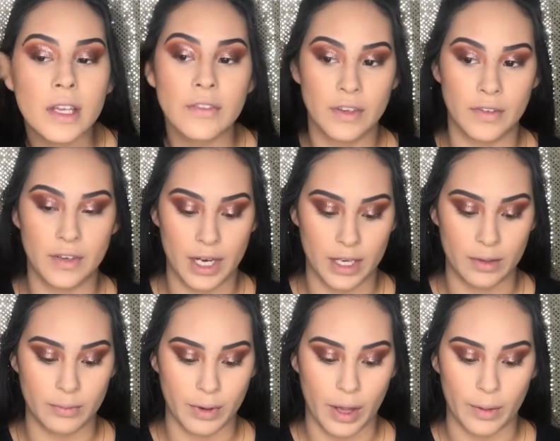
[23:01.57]
I've never had a
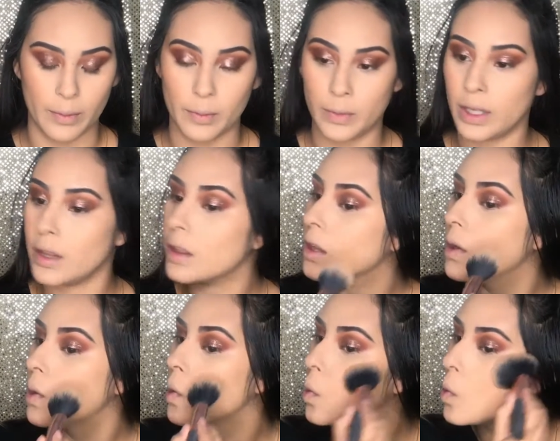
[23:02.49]
problem with.
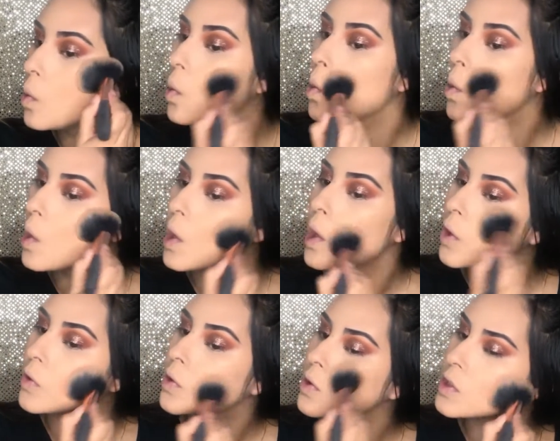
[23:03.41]

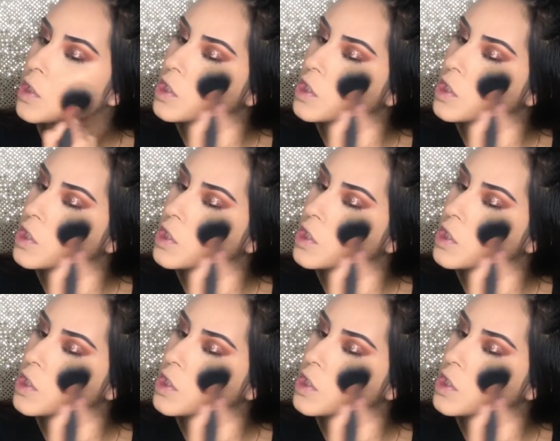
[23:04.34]
And there's a